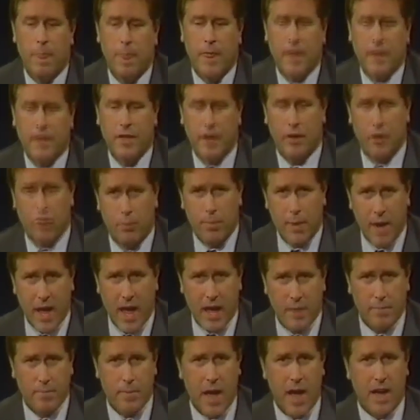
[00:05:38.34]
Then he'll
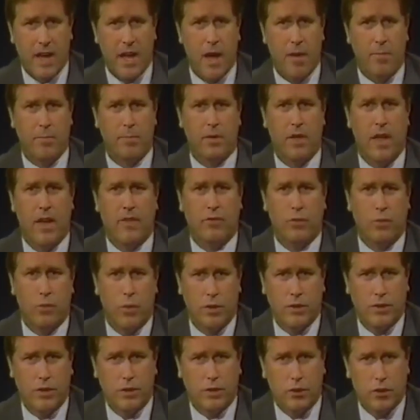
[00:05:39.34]
pan back up left
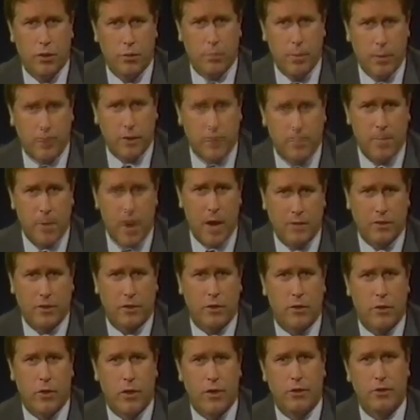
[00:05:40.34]
towards the school book
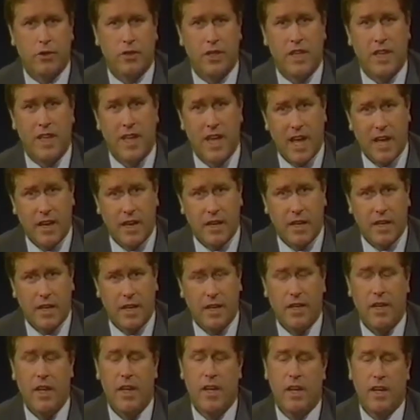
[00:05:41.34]
depository. You'll see
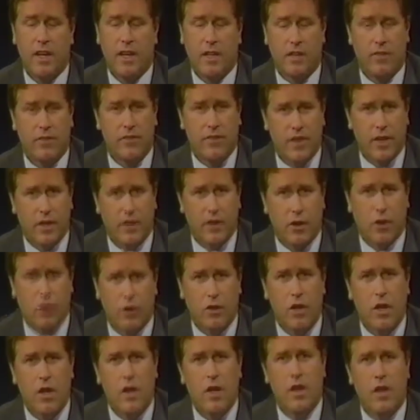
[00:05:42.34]
Kennedy in the
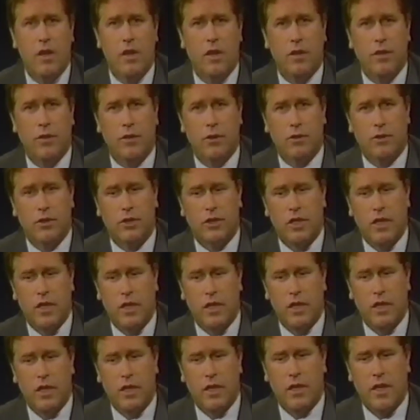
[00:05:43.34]
vehicle. You'll
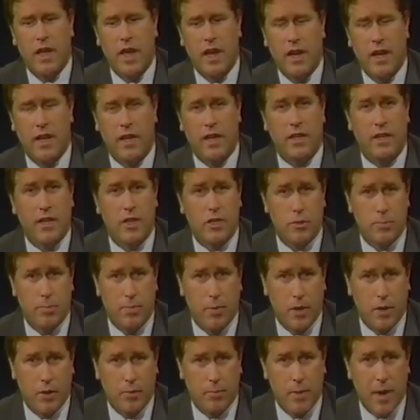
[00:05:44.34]
see Kennedy
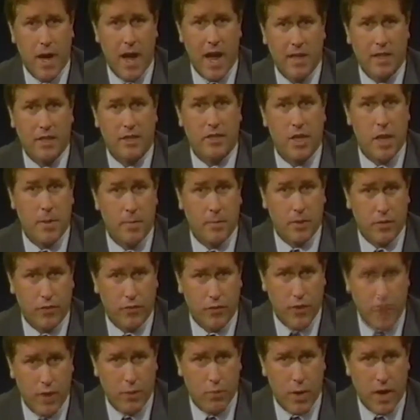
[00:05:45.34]
disappear behind the Stemmons
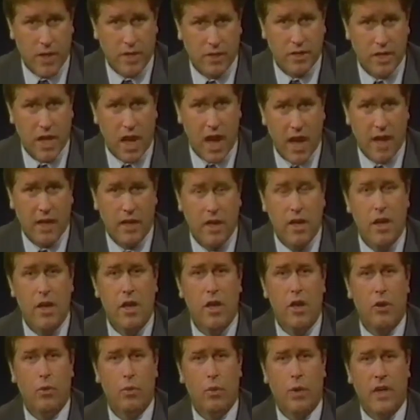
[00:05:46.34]
Freeway sign.
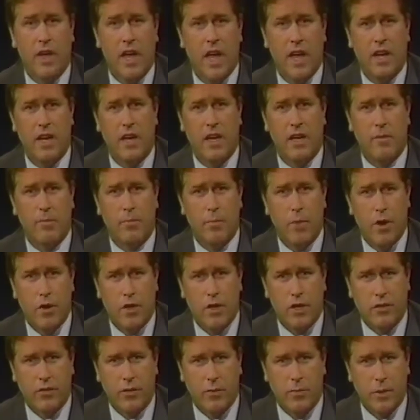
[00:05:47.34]
When Kennedy
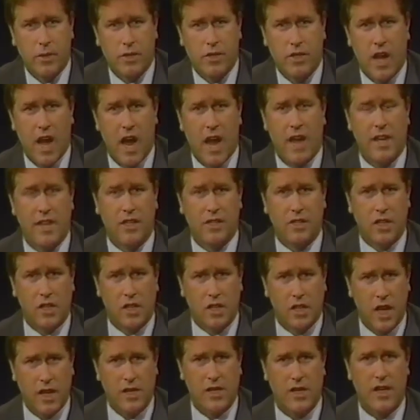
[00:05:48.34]
emerges from the sign, he's
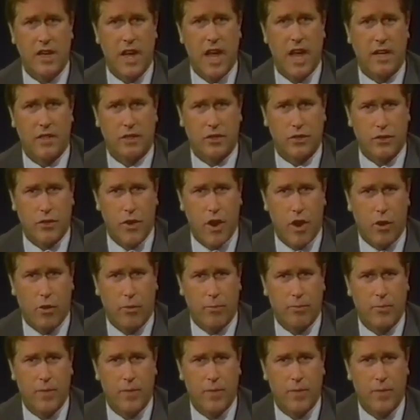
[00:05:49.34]
clutching at his throat.